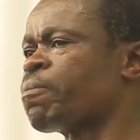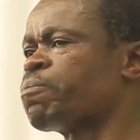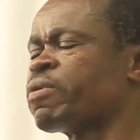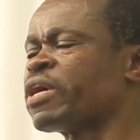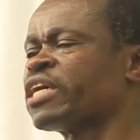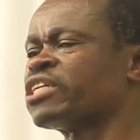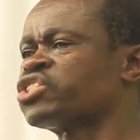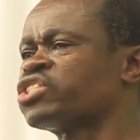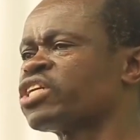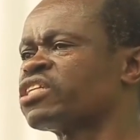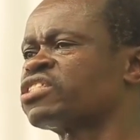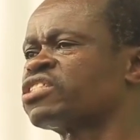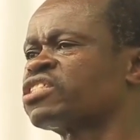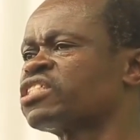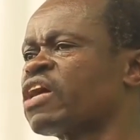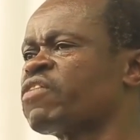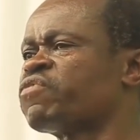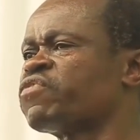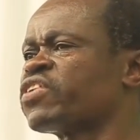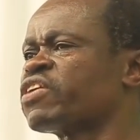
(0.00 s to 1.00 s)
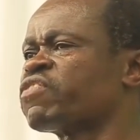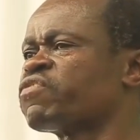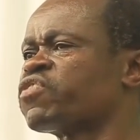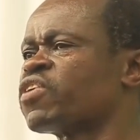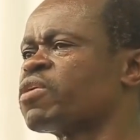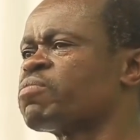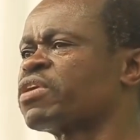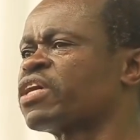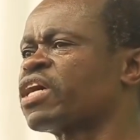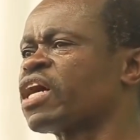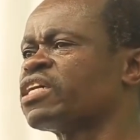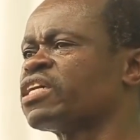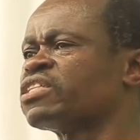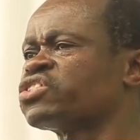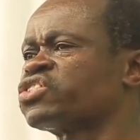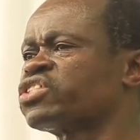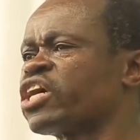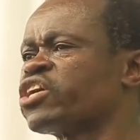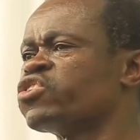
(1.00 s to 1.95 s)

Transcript: patient suffering from cancer,